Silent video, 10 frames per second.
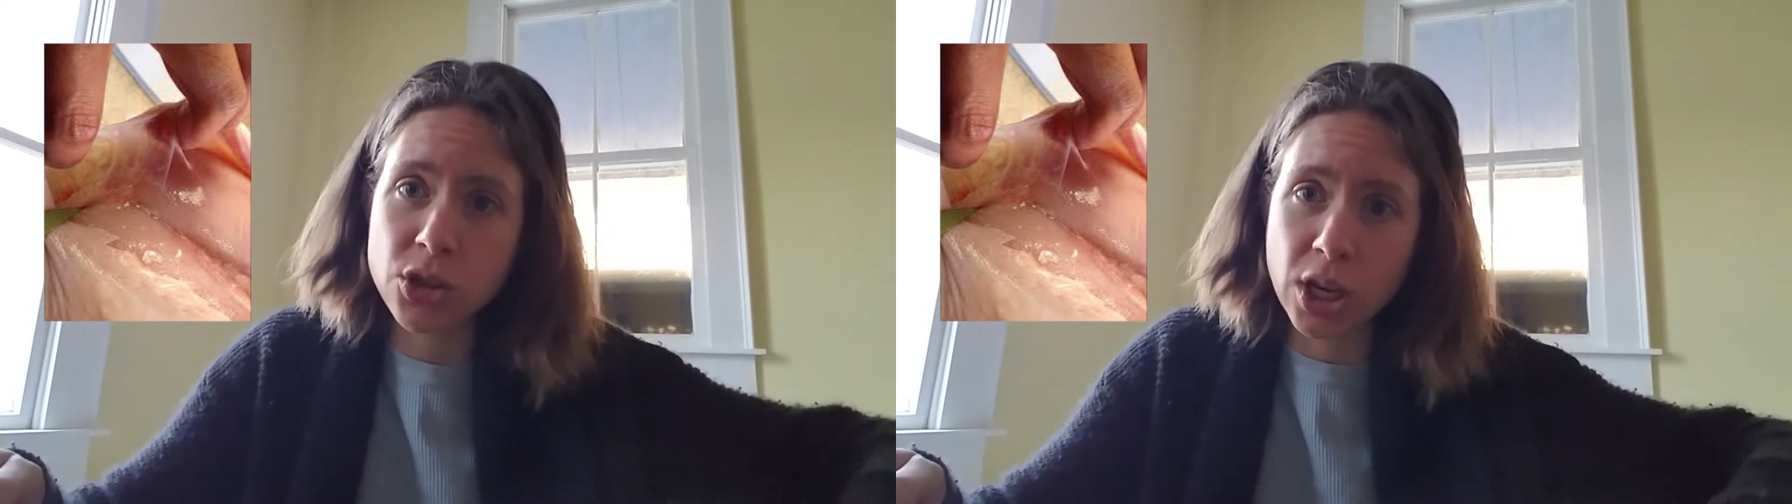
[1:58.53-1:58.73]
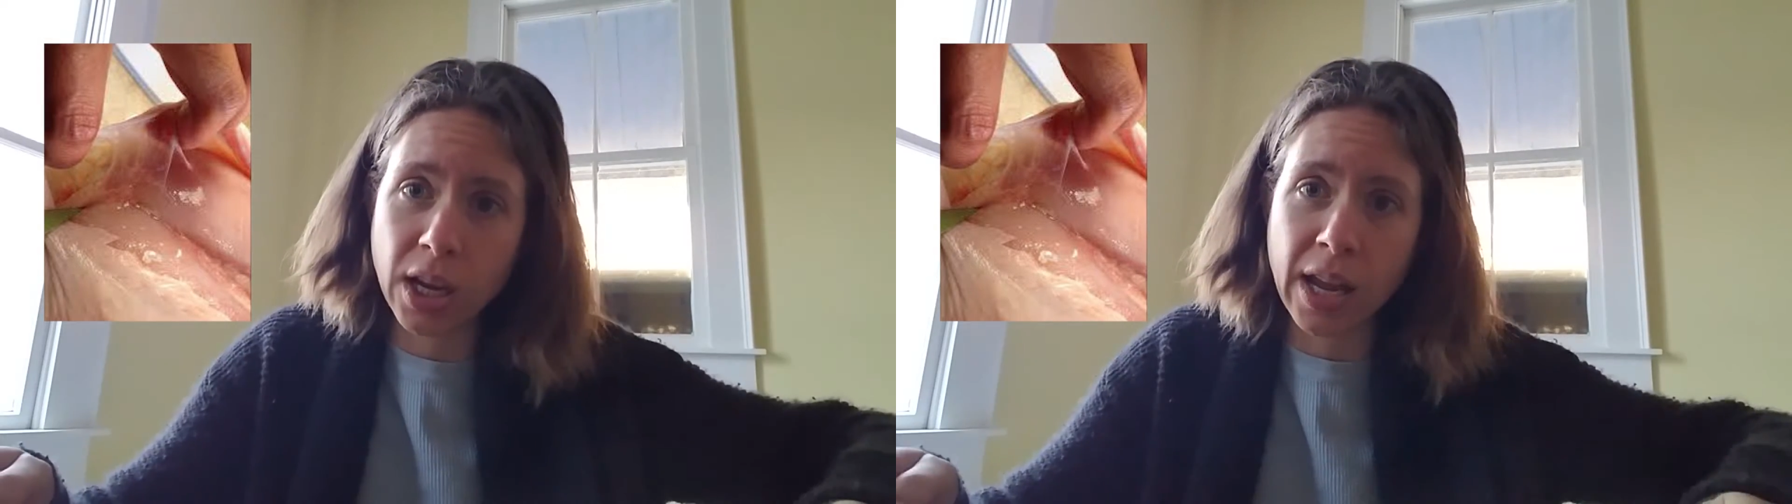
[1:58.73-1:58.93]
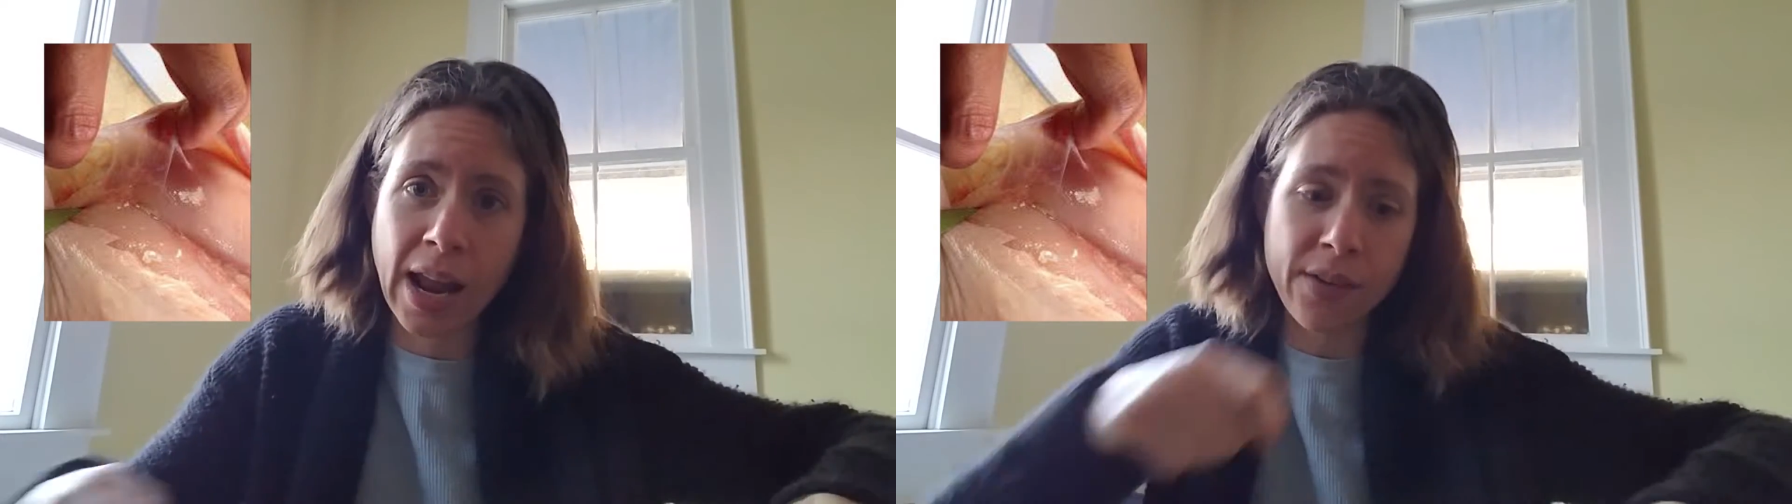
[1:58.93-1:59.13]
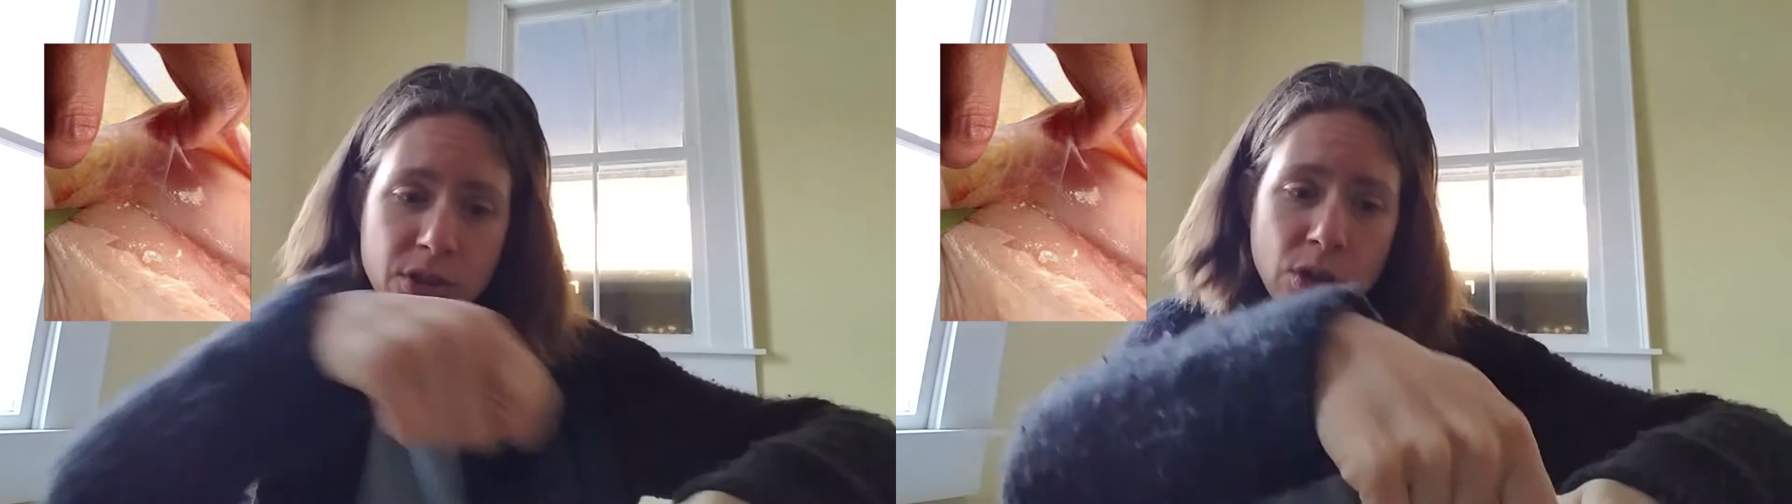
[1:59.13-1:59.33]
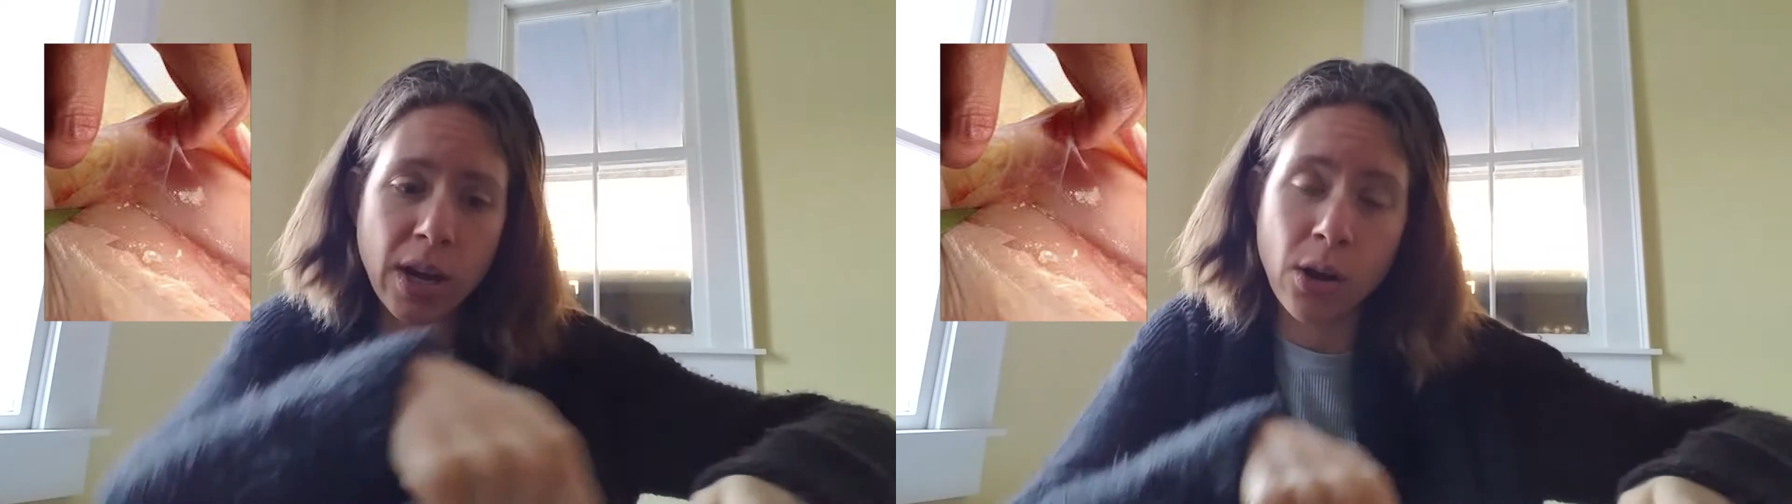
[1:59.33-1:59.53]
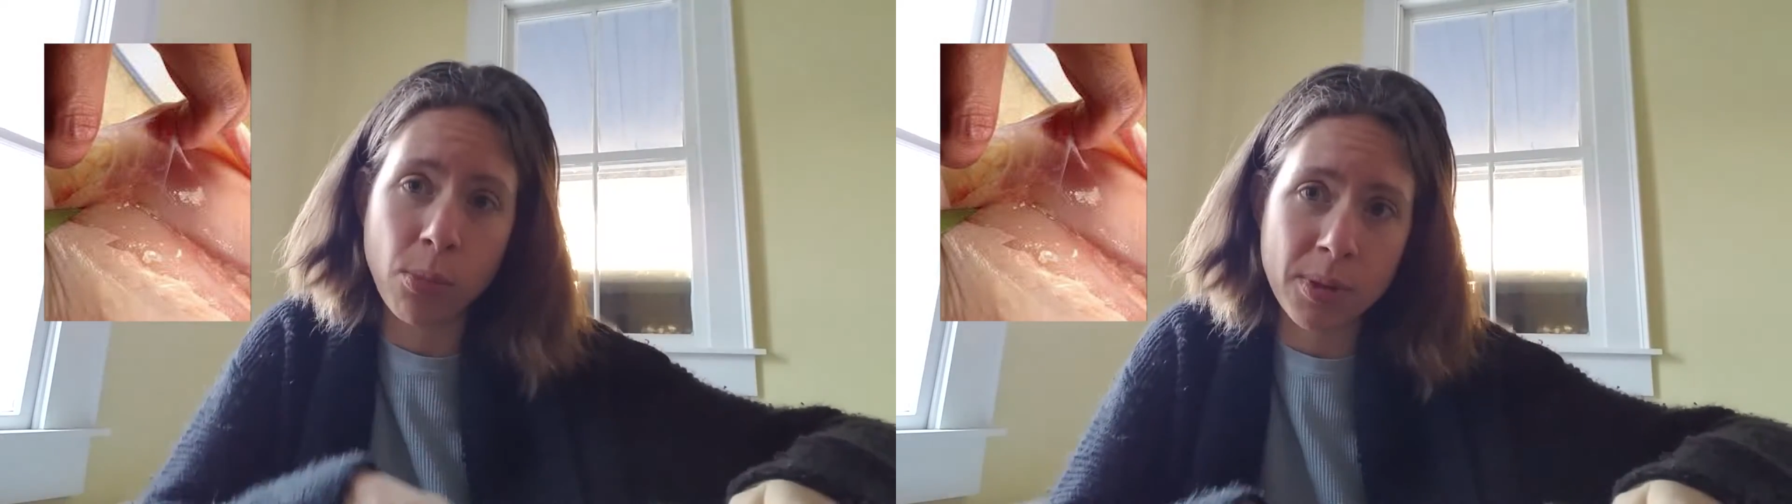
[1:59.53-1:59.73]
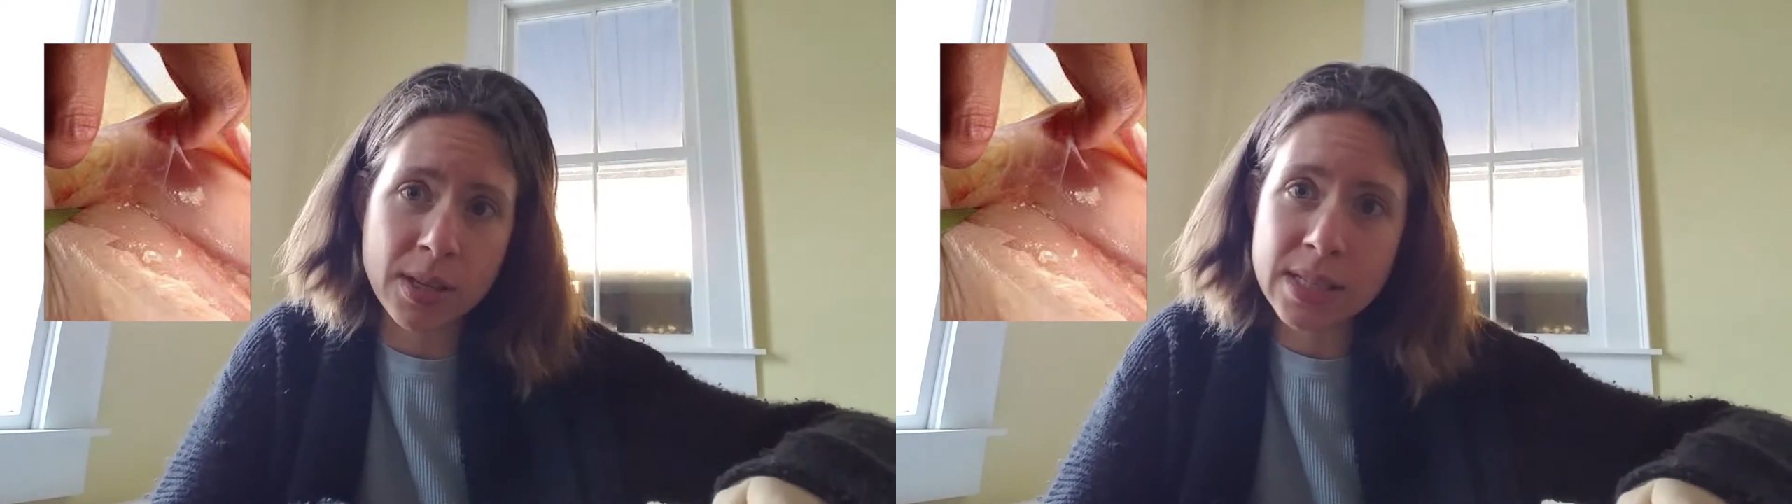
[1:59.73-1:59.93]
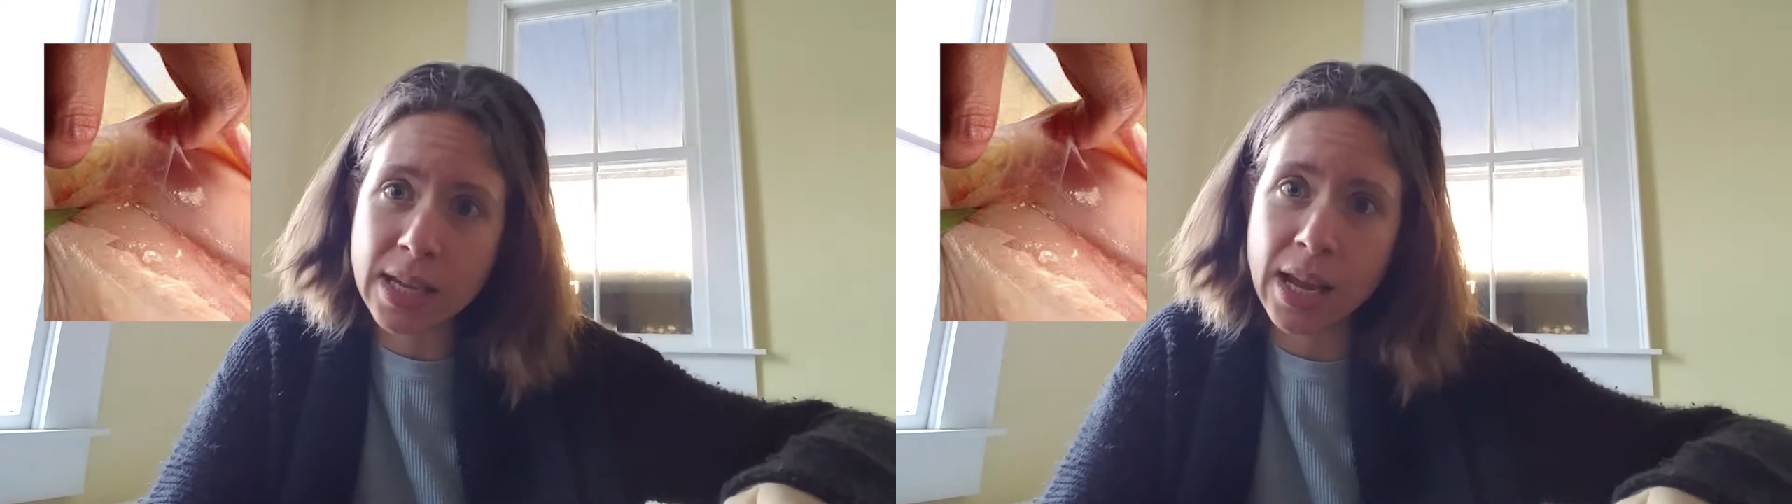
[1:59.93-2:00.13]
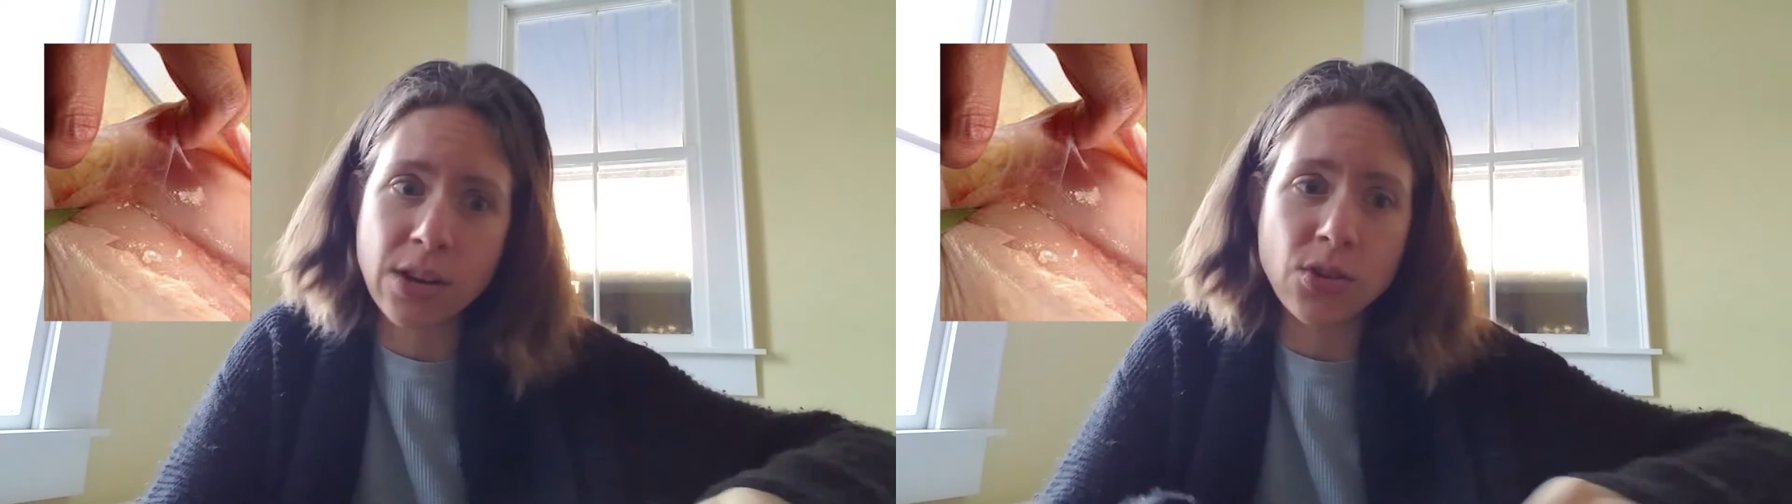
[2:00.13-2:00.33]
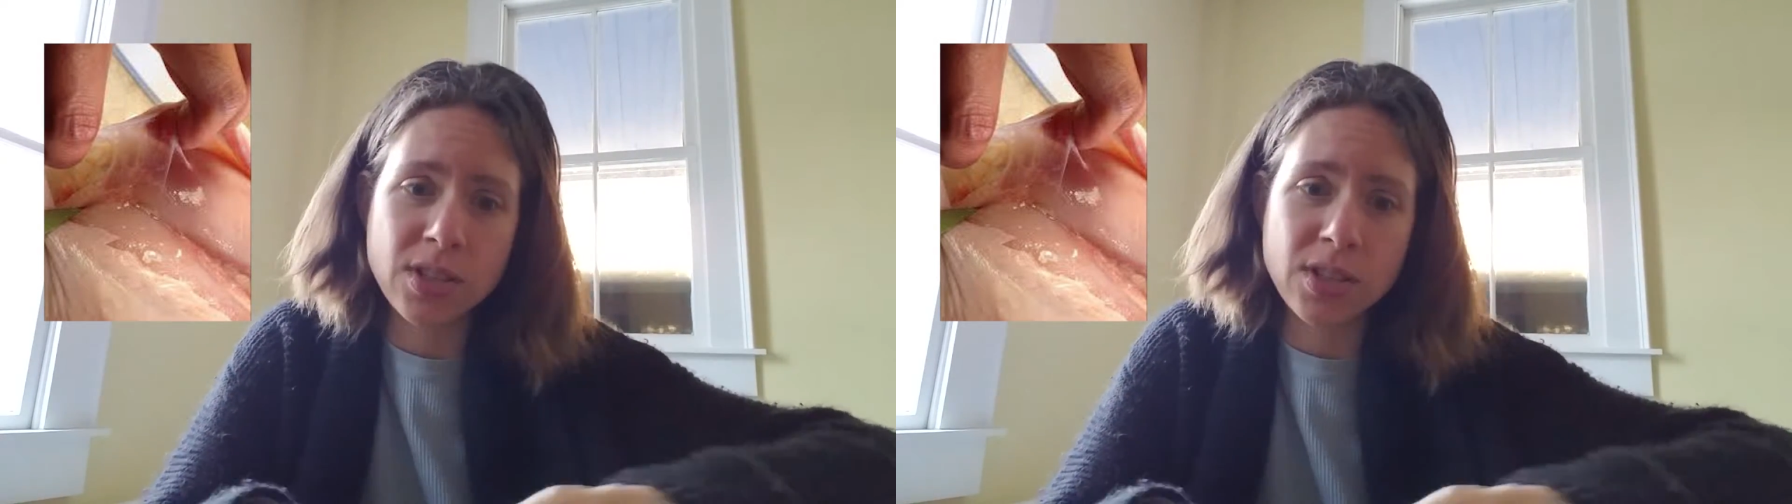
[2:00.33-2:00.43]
chicken after you cut open the skin,